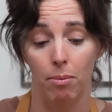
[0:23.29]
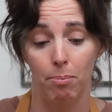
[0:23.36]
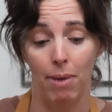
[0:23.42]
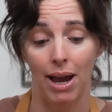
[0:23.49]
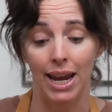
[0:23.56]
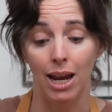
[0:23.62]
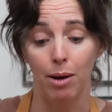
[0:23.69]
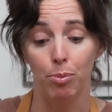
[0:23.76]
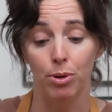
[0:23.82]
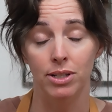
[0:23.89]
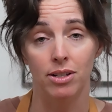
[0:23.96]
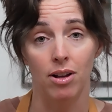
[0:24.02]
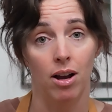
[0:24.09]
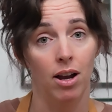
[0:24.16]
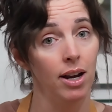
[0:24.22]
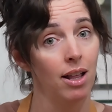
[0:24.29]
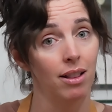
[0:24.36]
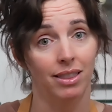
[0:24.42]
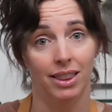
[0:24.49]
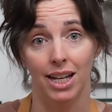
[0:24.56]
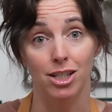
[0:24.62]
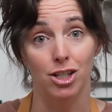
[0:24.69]
My apron's on,
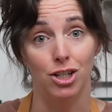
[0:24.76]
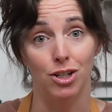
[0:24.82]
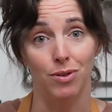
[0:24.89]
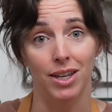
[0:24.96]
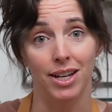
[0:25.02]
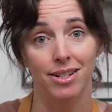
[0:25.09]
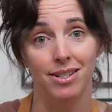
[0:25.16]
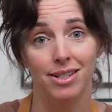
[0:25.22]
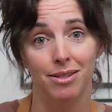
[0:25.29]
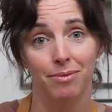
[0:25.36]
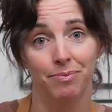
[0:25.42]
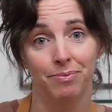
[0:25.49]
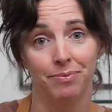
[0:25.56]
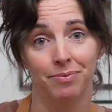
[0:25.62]
let's do this.